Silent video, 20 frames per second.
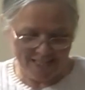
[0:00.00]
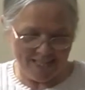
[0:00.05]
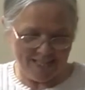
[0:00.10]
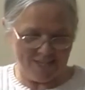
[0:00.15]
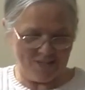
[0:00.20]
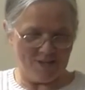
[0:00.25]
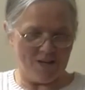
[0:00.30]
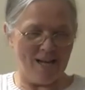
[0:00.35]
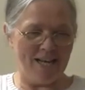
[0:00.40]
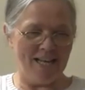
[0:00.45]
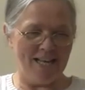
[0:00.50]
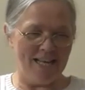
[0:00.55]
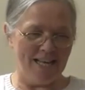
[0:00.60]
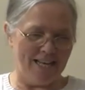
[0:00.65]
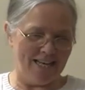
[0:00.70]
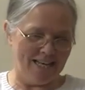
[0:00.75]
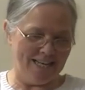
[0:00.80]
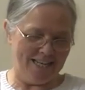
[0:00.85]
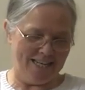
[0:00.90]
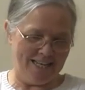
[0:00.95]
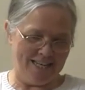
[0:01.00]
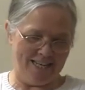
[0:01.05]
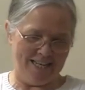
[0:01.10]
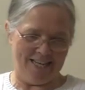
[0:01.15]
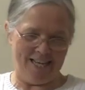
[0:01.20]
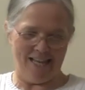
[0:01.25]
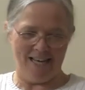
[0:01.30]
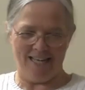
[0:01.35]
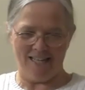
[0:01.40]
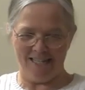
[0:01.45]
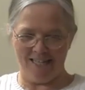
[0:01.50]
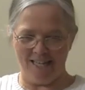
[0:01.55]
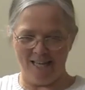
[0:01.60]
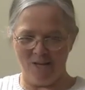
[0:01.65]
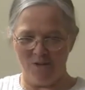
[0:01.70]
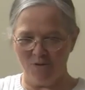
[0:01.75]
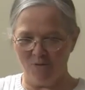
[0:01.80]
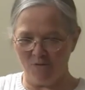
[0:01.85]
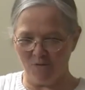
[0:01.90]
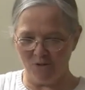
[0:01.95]
that he try to get it
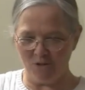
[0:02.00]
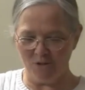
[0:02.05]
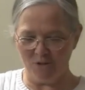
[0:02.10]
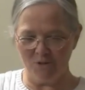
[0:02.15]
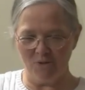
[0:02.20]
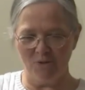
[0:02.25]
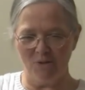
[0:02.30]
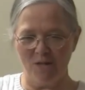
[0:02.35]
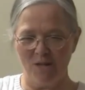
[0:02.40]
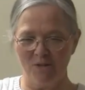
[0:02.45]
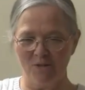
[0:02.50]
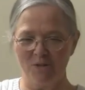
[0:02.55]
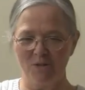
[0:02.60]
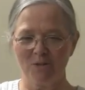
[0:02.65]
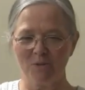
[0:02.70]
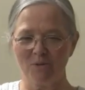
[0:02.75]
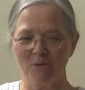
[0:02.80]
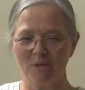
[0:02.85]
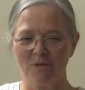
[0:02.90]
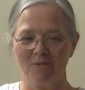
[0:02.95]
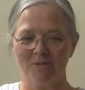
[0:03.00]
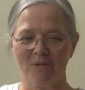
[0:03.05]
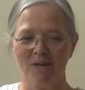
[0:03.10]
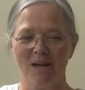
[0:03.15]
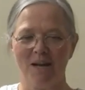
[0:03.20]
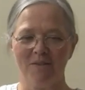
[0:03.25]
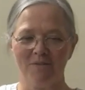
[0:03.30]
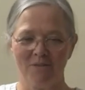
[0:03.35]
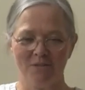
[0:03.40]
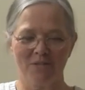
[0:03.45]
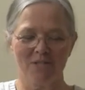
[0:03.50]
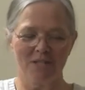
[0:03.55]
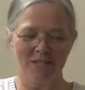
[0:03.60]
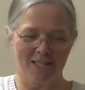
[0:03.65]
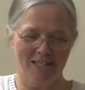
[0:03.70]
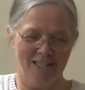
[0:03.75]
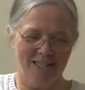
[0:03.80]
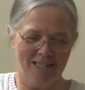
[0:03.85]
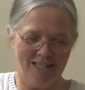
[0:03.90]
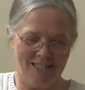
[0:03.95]
together for the 2012 mm-hmm. conference
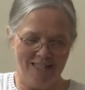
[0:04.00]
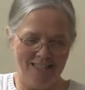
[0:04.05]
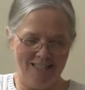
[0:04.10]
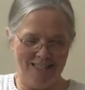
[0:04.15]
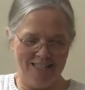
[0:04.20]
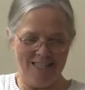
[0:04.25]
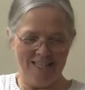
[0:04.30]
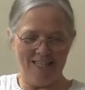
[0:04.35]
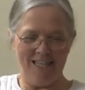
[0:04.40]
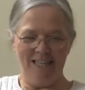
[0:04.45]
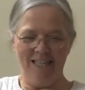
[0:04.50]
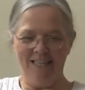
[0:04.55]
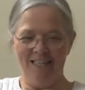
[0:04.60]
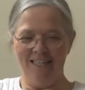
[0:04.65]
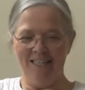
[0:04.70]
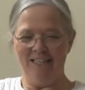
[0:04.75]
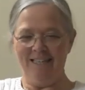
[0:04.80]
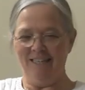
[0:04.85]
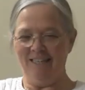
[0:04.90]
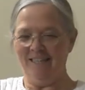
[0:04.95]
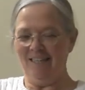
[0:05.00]
mm-hmm. in